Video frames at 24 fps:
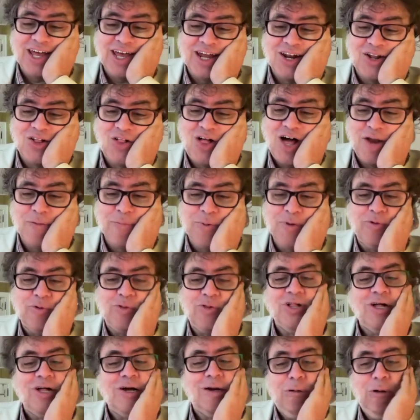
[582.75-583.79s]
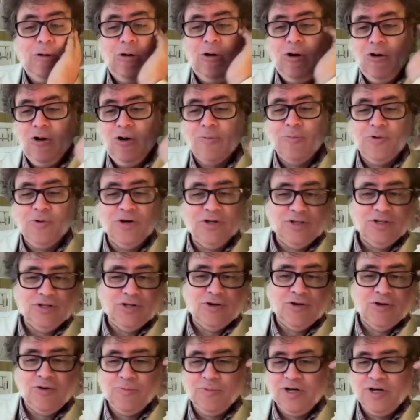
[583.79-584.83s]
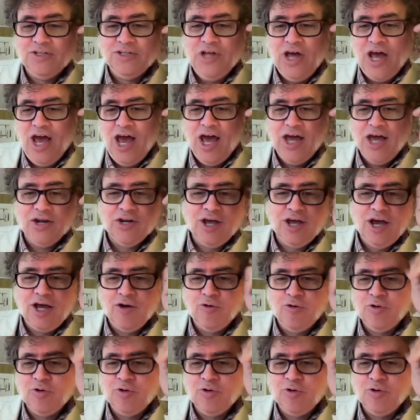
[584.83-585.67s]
and a lot of people are like, oh, but my dad and I,